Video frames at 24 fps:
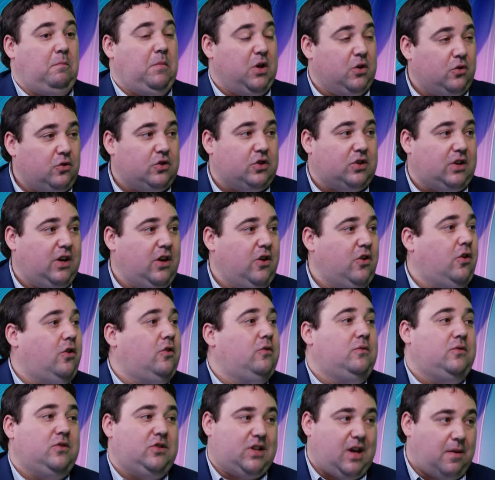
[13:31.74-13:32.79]

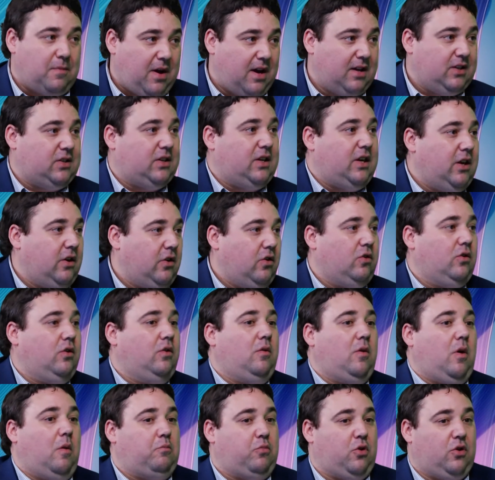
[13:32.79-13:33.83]
skill, semi-skilled
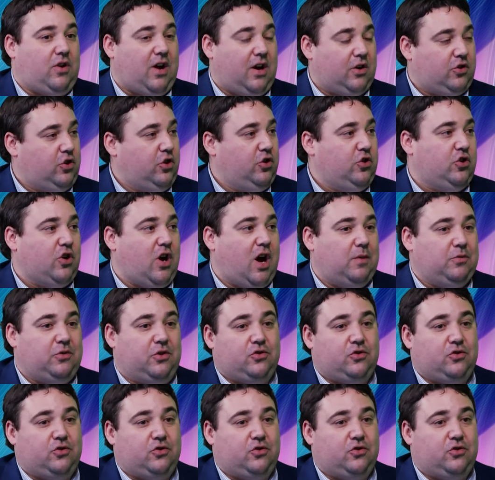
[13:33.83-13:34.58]
production jobs.